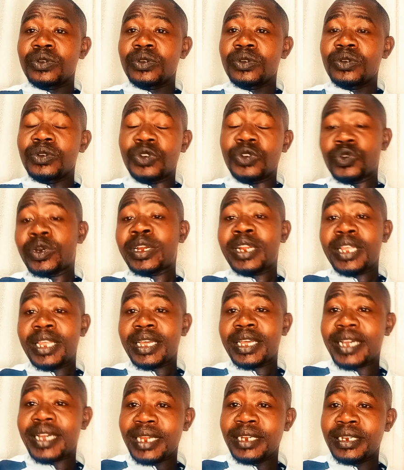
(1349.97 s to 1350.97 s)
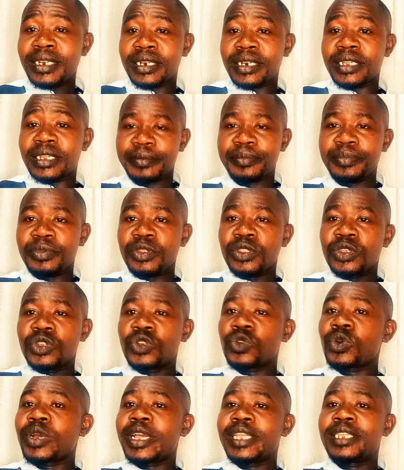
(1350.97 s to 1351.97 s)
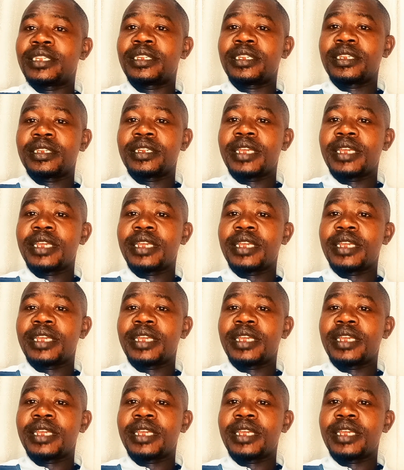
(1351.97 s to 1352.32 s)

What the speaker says: to another country. So guys,